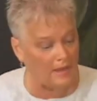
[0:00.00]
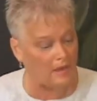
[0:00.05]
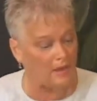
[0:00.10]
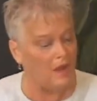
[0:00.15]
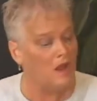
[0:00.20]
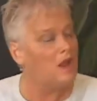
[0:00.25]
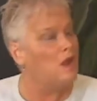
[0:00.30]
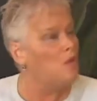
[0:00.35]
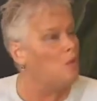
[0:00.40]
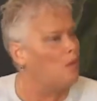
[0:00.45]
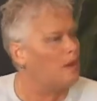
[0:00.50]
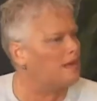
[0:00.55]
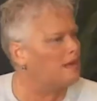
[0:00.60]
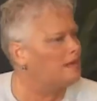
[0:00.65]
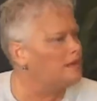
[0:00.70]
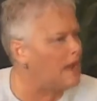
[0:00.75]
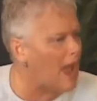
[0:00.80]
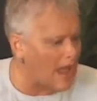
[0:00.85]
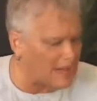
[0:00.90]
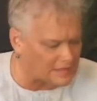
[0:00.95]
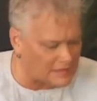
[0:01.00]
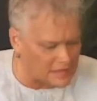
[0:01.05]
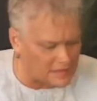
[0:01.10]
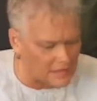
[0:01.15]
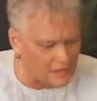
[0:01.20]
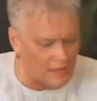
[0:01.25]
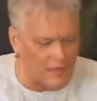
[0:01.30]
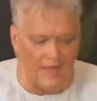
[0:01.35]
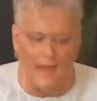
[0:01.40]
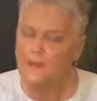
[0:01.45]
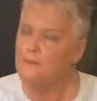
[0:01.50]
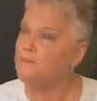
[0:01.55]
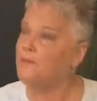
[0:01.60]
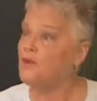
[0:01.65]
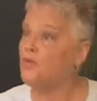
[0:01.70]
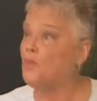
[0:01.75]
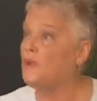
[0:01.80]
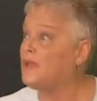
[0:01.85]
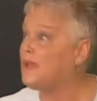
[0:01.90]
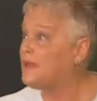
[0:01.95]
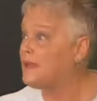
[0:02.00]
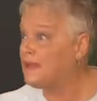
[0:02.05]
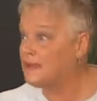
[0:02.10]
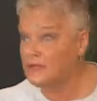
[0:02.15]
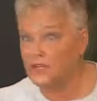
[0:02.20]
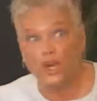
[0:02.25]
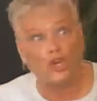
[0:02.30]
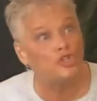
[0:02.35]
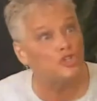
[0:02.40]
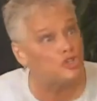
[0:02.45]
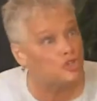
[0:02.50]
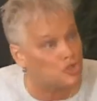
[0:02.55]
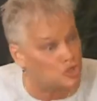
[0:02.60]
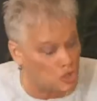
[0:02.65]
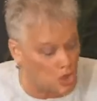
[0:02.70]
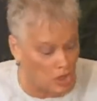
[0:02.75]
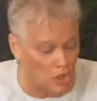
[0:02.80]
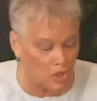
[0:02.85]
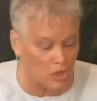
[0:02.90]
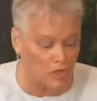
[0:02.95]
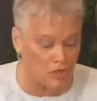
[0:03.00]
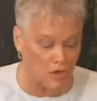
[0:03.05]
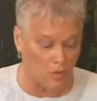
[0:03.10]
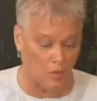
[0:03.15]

and we can not sleep, and we can get concerned,